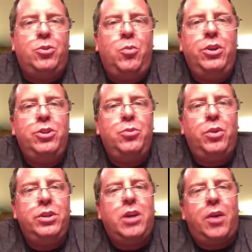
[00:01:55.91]
So what
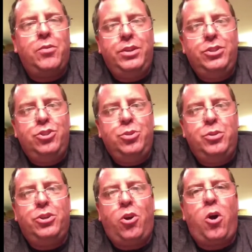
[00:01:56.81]
did God really do
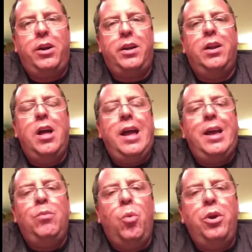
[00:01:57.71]
in your heart,
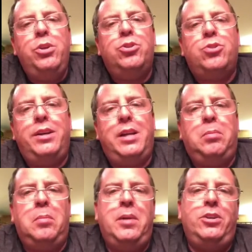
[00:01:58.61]
and what are you trying to
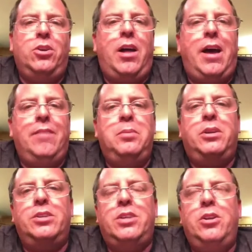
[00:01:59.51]
implement in your life?
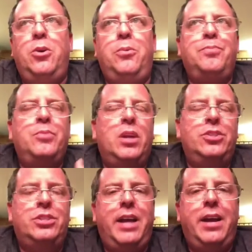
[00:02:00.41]
Because I know
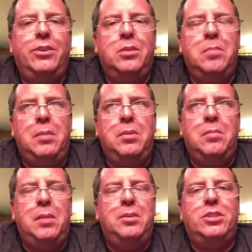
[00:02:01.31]
standard
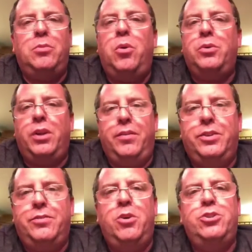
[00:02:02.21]
maybe said, well, we're going
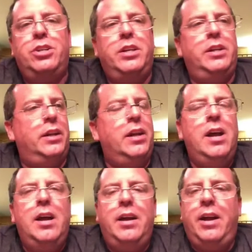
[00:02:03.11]
devotion, and
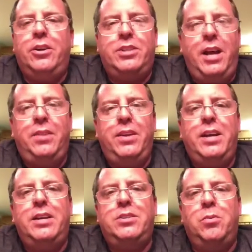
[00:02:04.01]
here, take
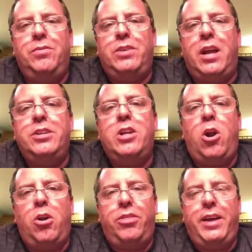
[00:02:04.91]
this, and we've kind of done
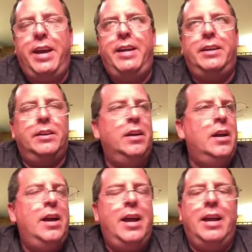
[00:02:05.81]
our thing,
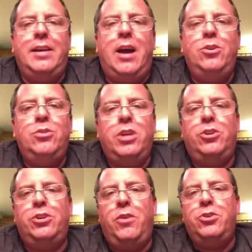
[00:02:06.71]
and now you take
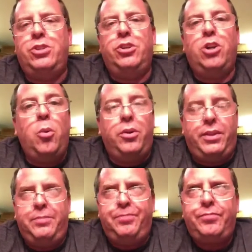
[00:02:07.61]
your devotion and go with
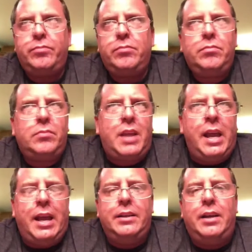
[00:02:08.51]
it,
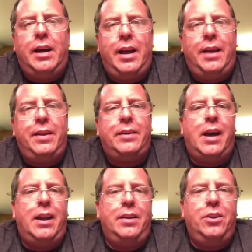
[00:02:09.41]
and that
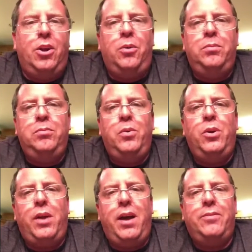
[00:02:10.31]
kind of, you know, we
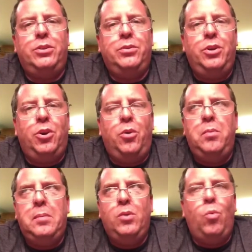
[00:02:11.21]
don't have to, you know,
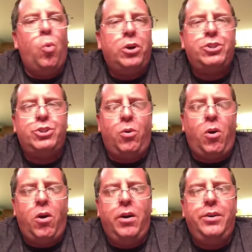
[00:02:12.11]
maybe work so
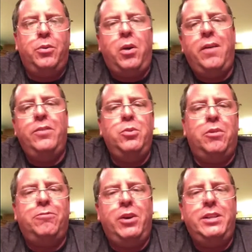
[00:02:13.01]
hard, or however you
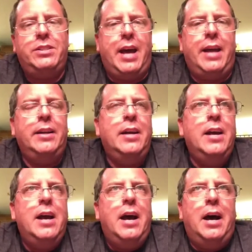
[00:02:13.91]
want to phrase that.
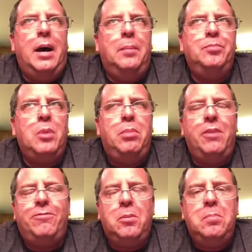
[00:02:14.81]

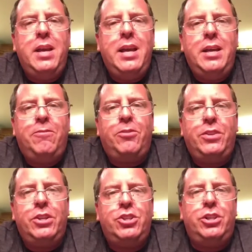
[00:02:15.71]
But for me, for
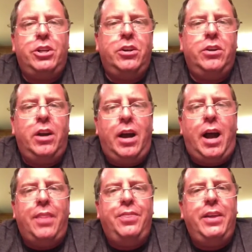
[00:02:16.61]
this year,
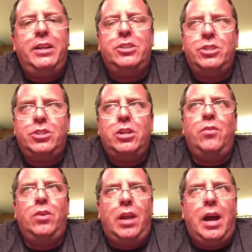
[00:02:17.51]
I think it's just going to
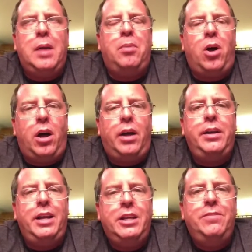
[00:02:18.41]
rely upon
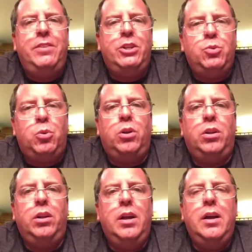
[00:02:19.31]

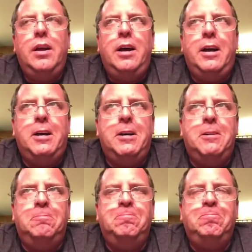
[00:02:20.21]
individual
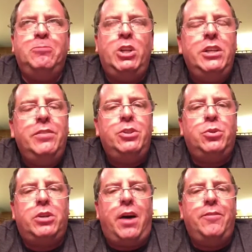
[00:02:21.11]

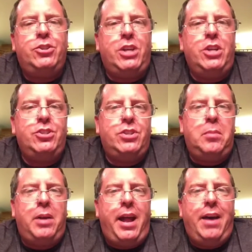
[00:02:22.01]
conversations that
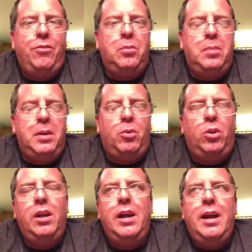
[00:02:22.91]
I'm going to have with
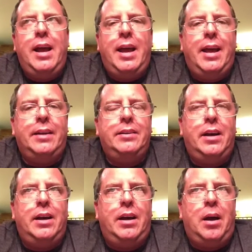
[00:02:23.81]
people. And
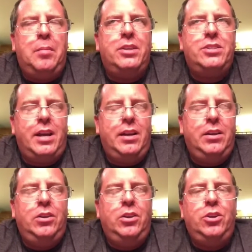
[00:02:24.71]
I'm going to say,
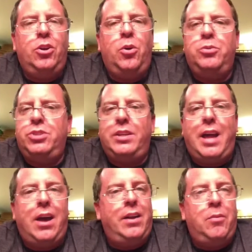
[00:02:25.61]
you know, sit
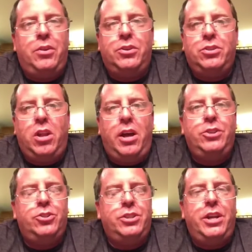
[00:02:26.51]
down and have, whether it's
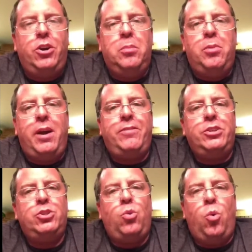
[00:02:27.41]
lunch or dinner or
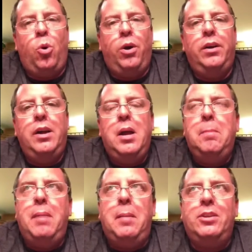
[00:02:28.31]
breakfast, or
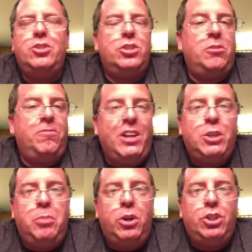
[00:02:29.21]
maybe it's just a
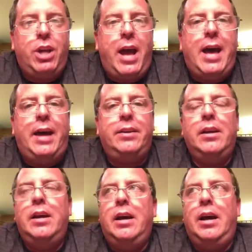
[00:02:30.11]
Facebook chat,
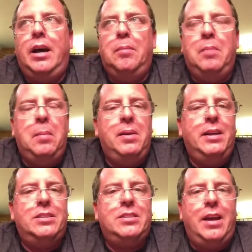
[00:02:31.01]
maybe
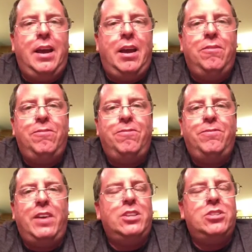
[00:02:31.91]
it's a
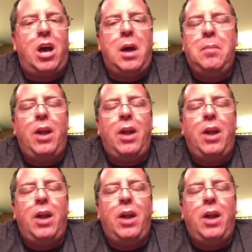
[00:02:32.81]
FaceTime.